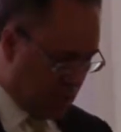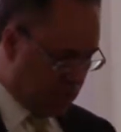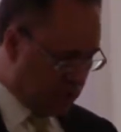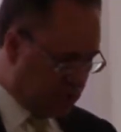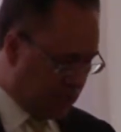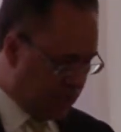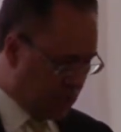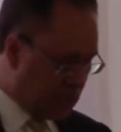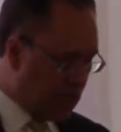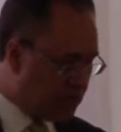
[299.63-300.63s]
Just to give
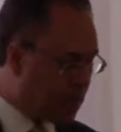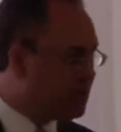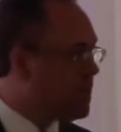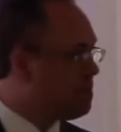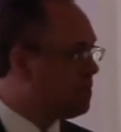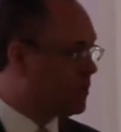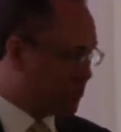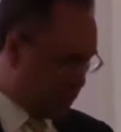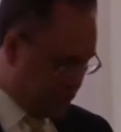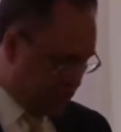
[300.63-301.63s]
you a couple of numbers
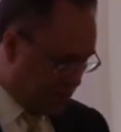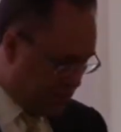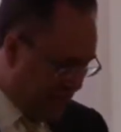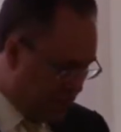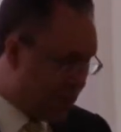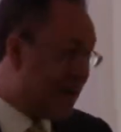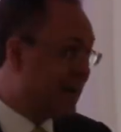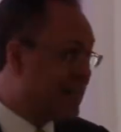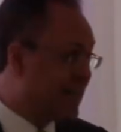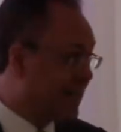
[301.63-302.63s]
of the sheer power
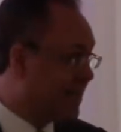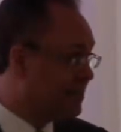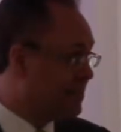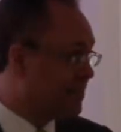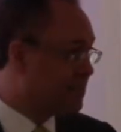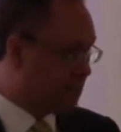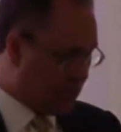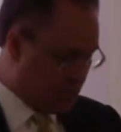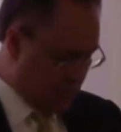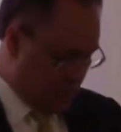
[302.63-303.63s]
I think exists
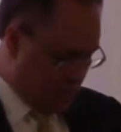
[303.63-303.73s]
in